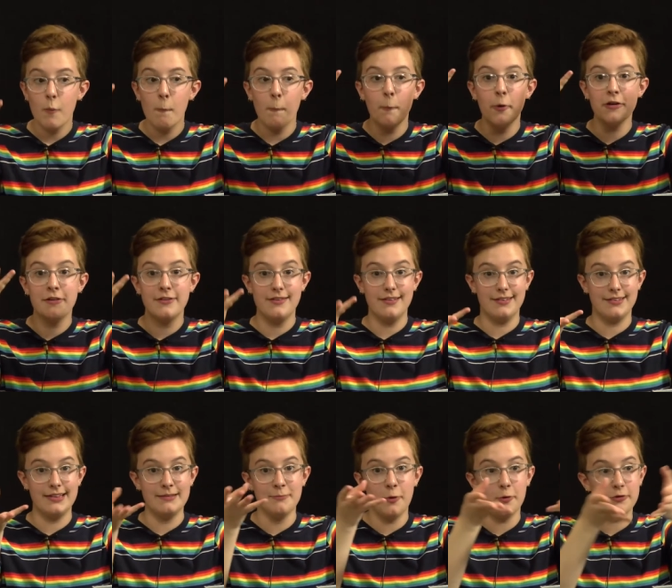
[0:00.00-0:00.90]
which is
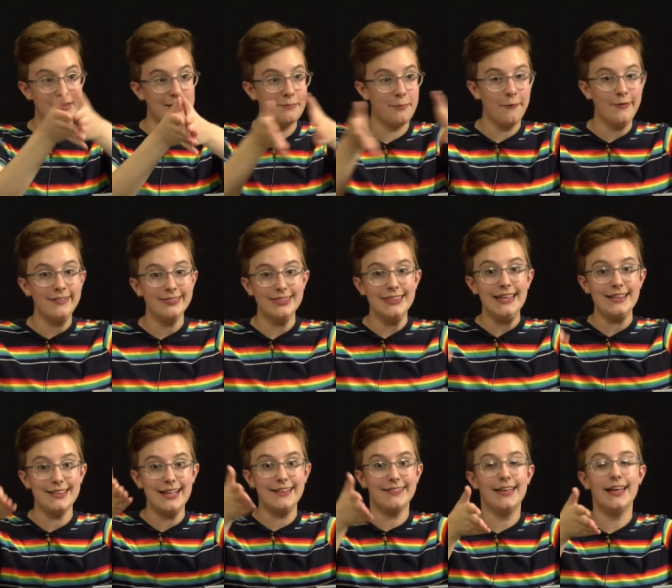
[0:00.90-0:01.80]
the most important thing.
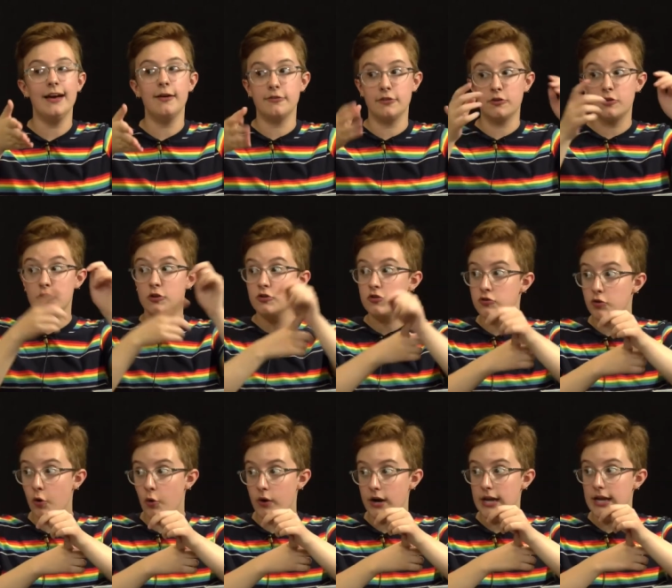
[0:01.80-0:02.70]
Like it was a good
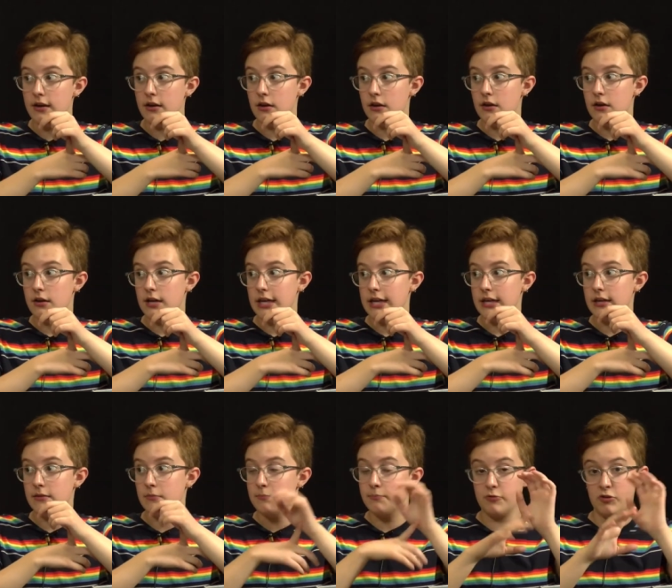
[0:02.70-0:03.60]
story
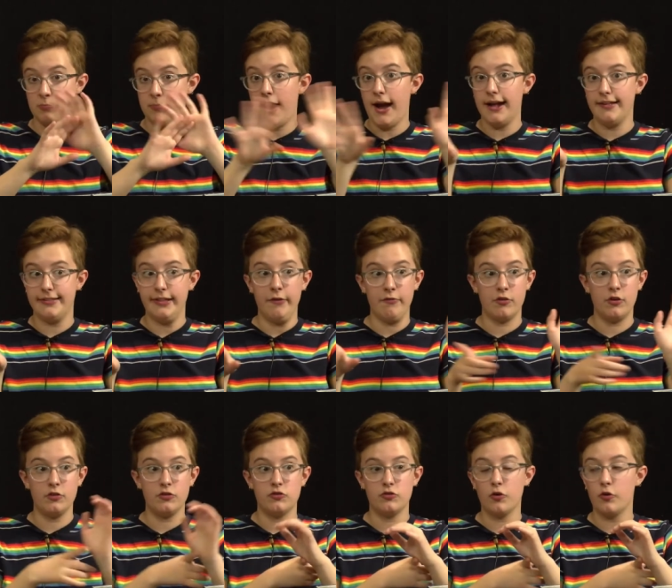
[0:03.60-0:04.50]
just by itself a
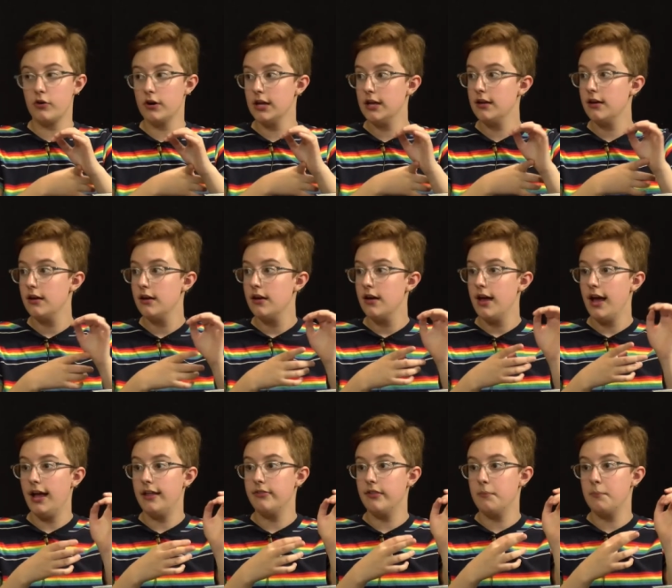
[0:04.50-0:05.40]
good story,
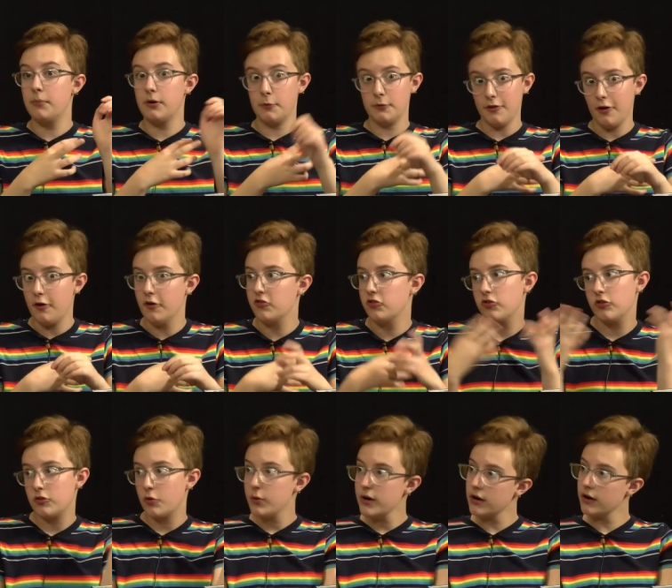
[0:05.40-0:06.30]
and then but it was also
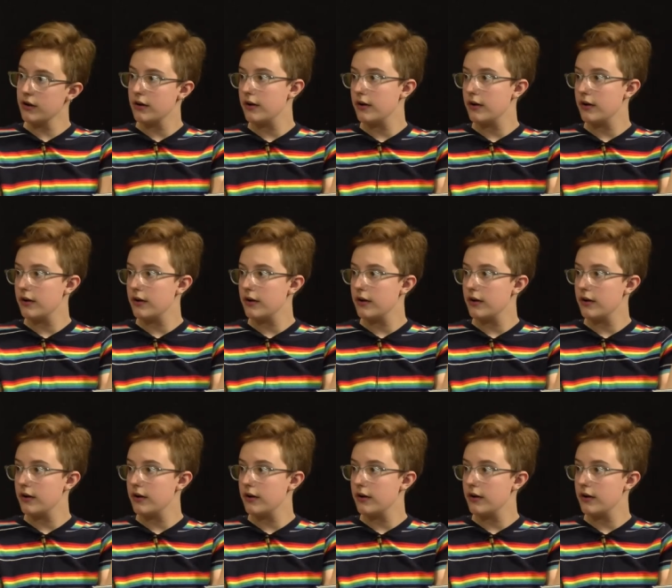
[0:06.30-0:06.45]
just queer.